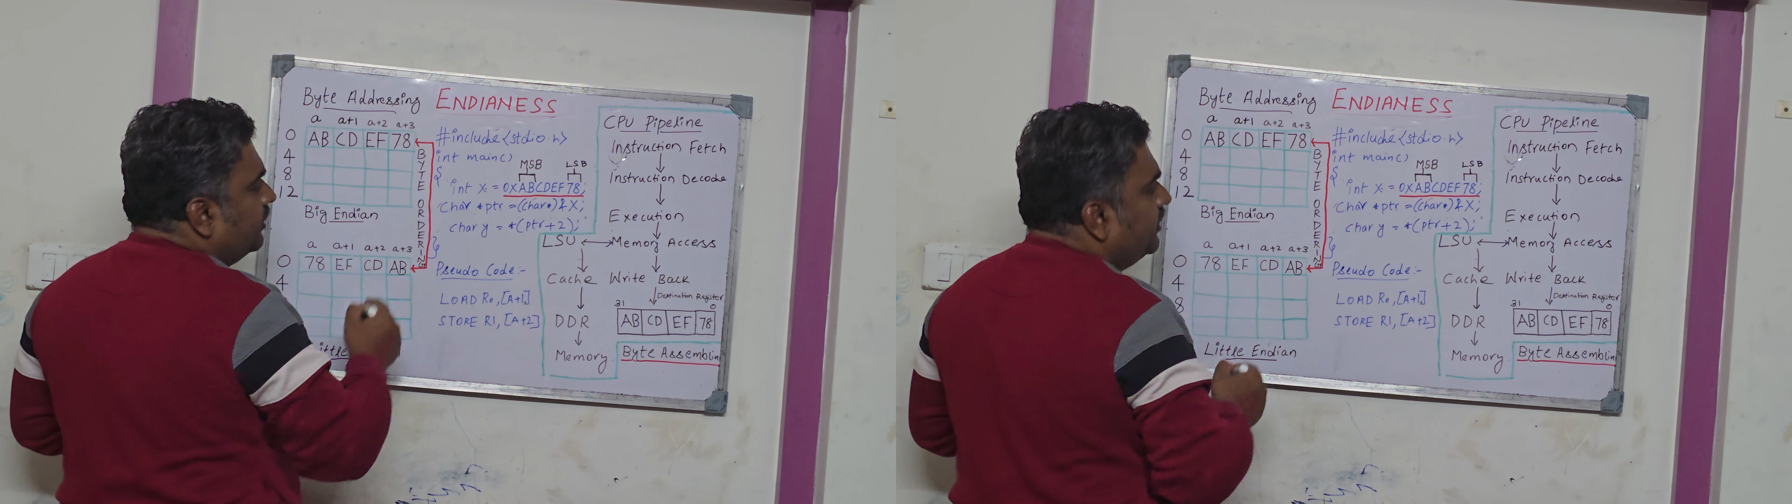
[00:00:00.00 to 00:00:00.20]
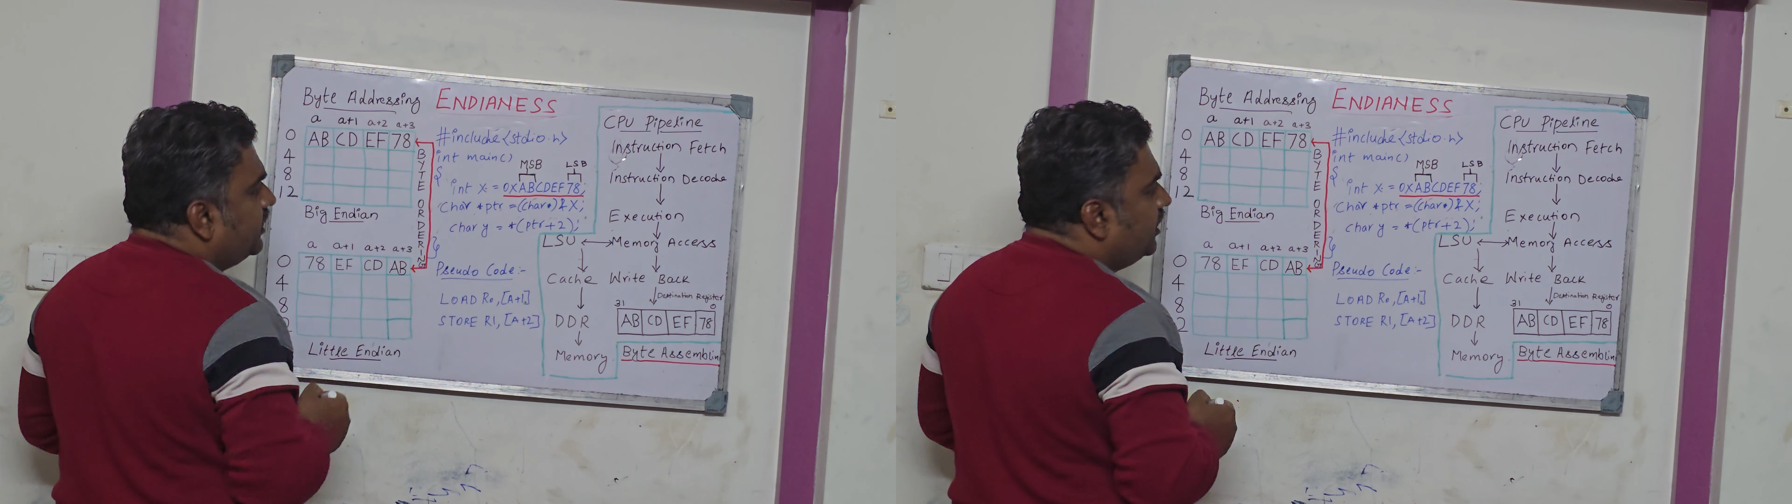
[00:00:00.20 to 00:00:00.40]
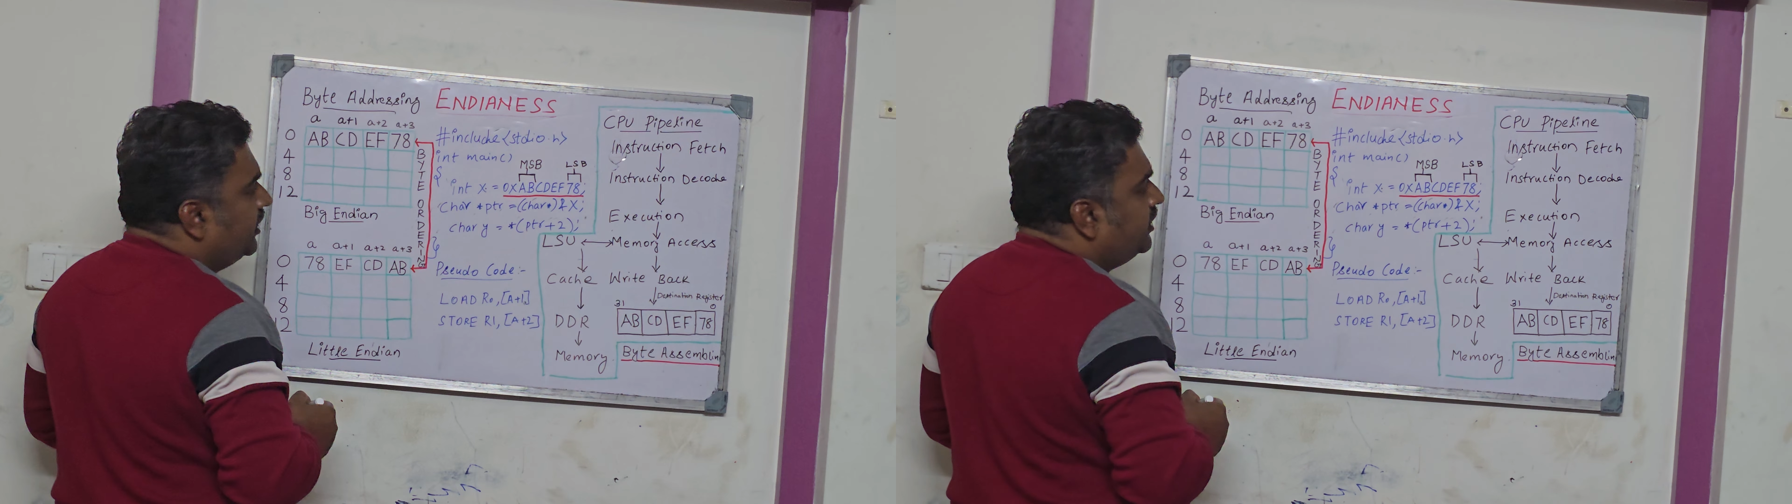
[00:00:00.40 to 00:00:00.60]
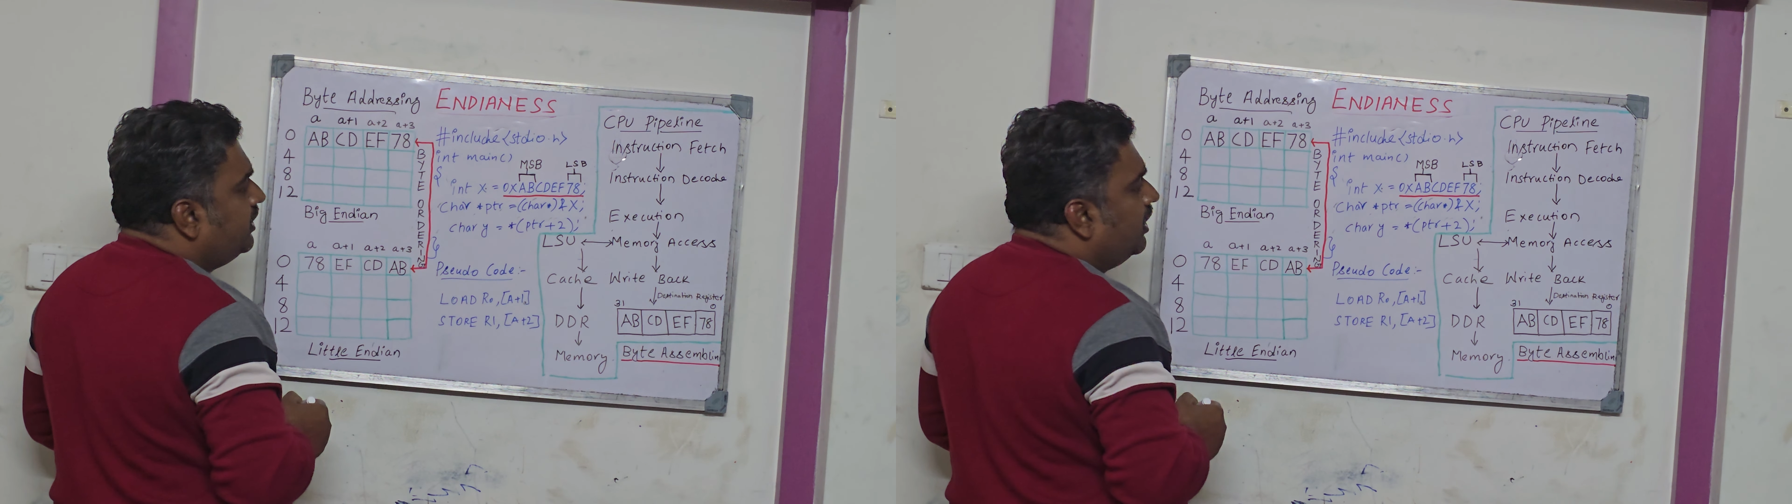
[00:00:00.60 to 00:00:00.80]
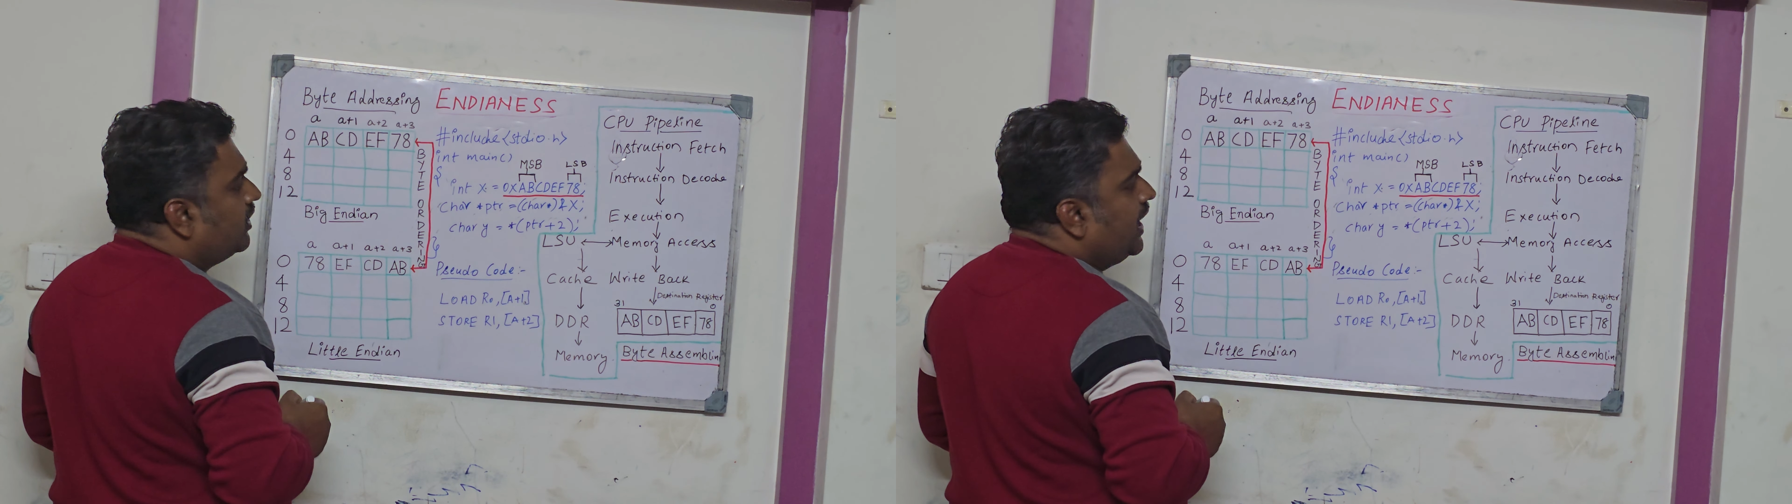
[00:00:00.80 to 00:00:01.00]
declare
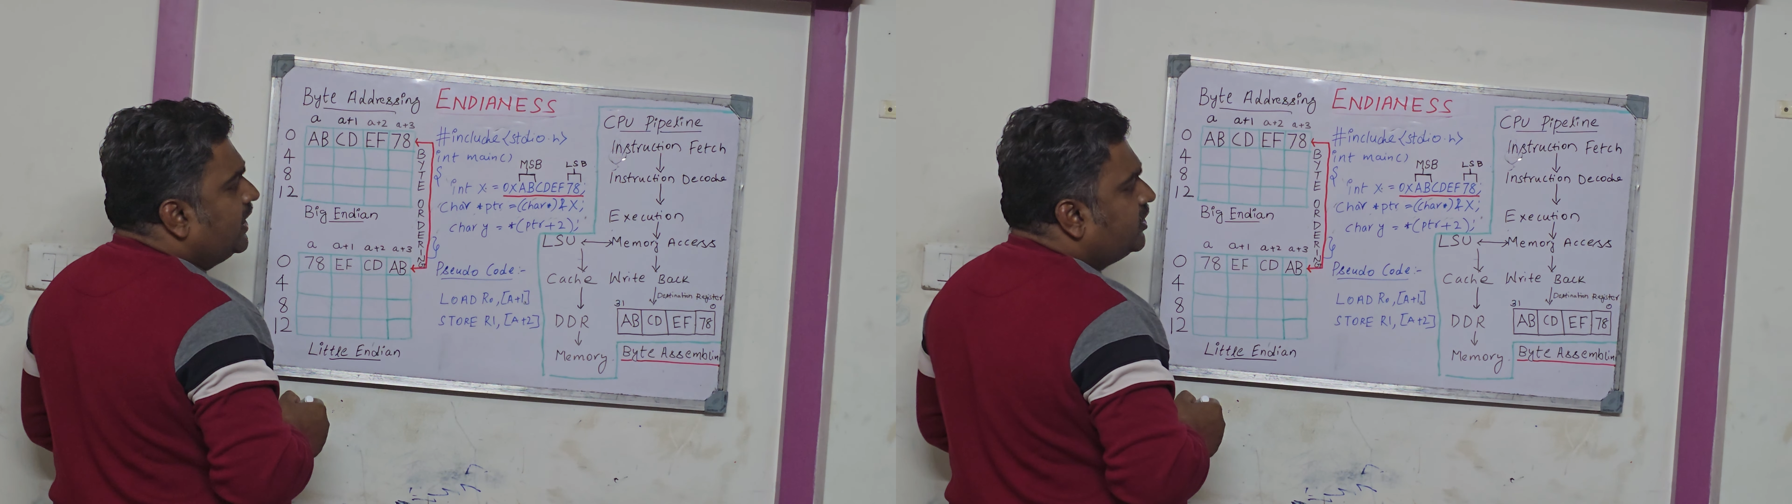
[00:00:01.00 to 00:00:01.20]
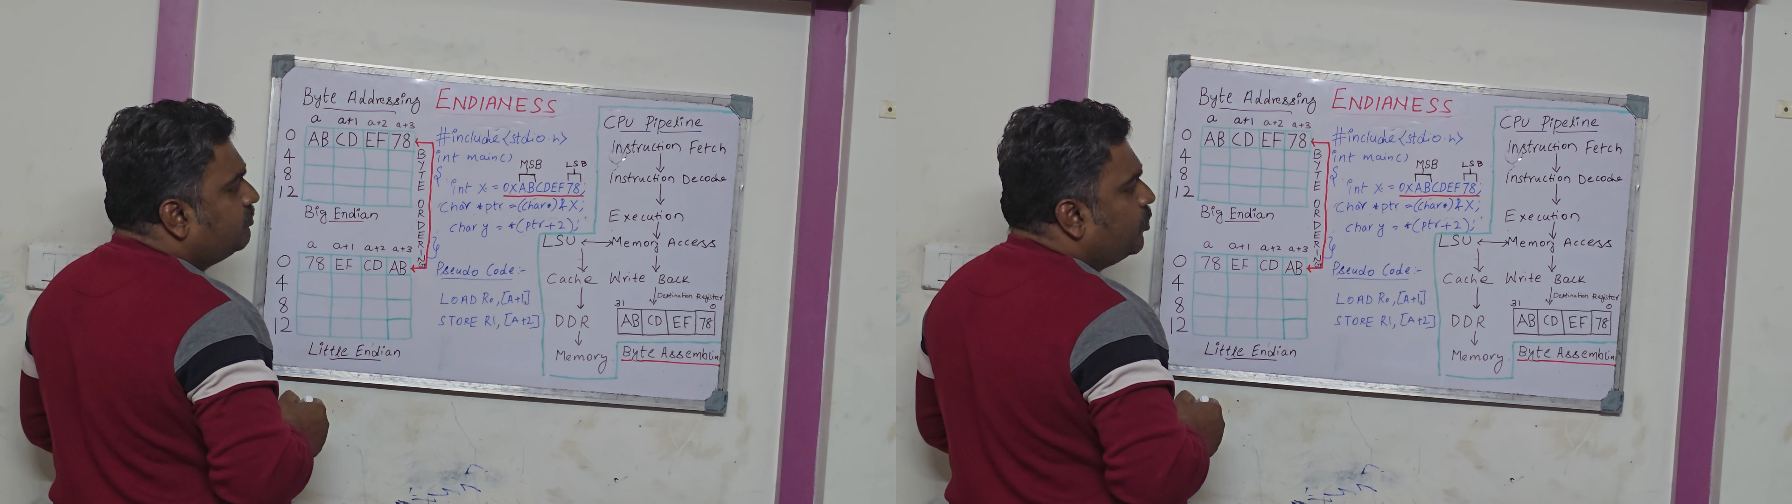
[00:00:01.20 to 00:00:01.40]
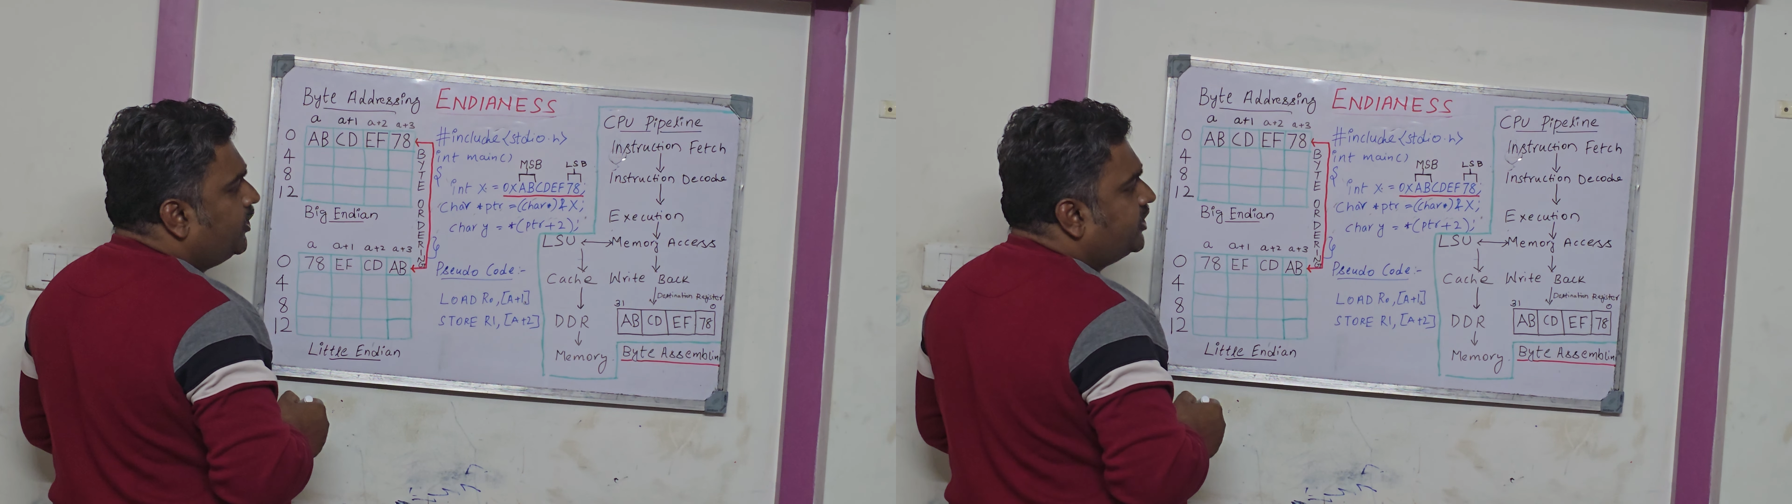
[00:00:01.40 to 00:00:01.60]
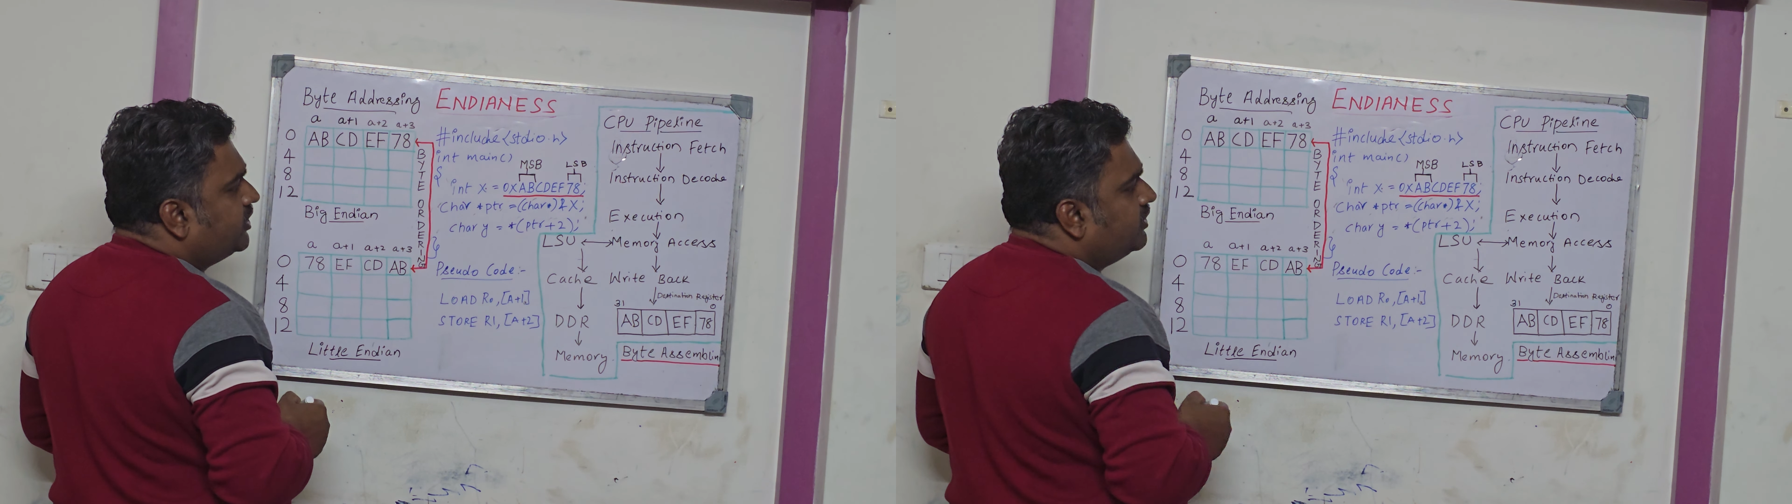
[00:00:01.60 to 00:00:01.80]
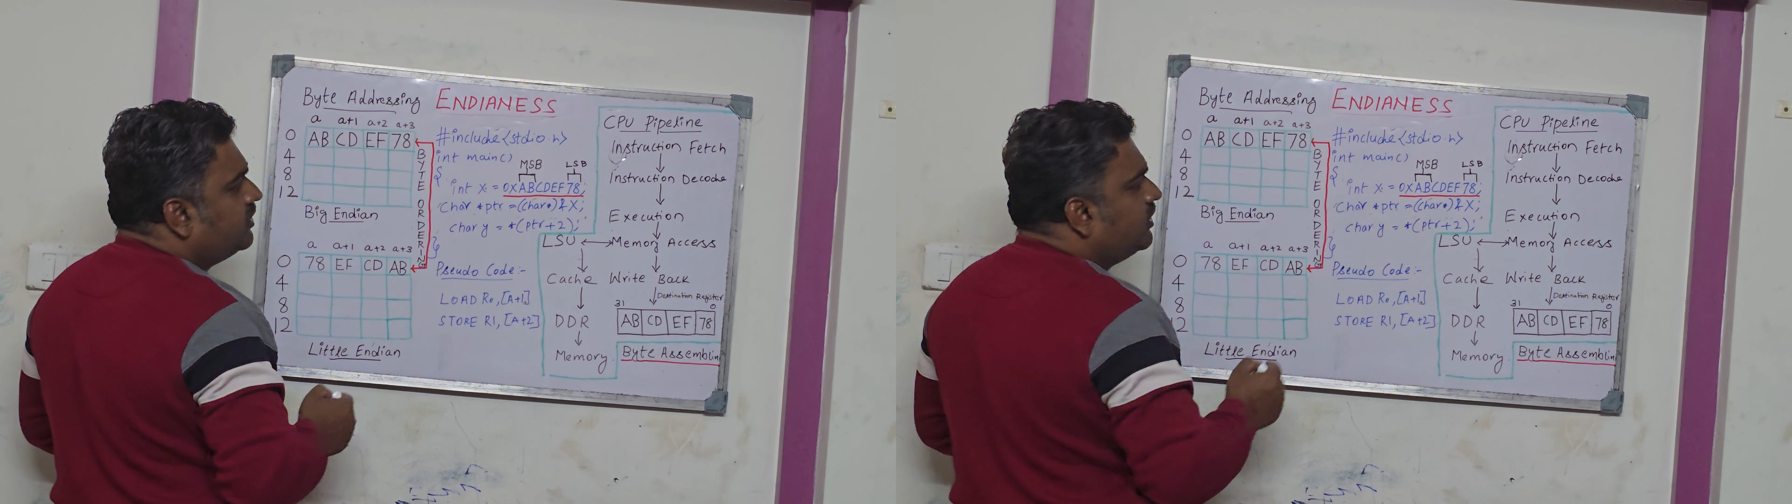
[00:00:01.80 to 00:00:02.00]
a character pointer